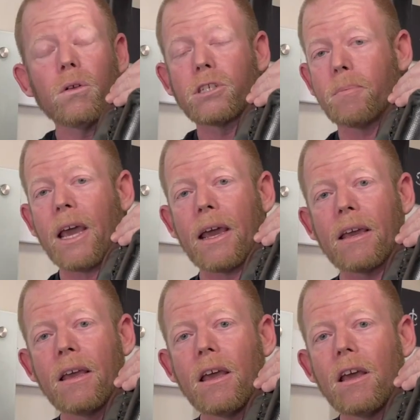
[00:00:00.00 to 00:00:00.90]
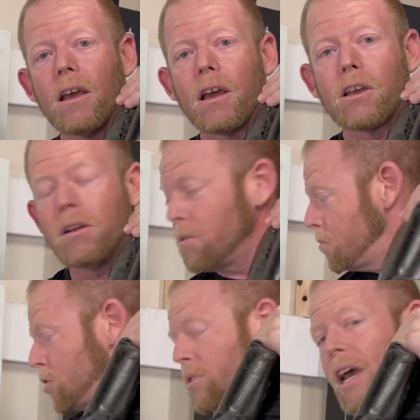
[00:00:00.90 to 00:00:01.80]
shebang,
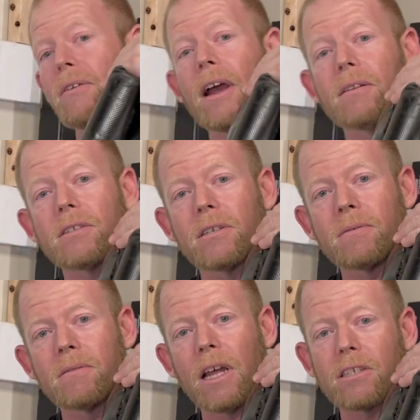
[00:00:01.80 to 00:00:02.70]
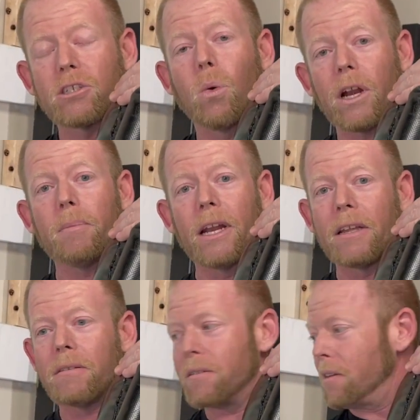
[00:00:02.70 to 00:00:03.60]
do 10 rounds. That's a
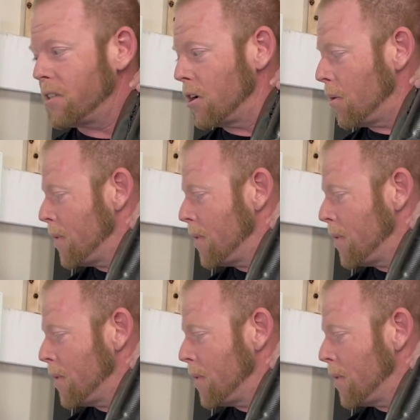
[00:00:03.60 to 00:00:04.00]
20-minute deal.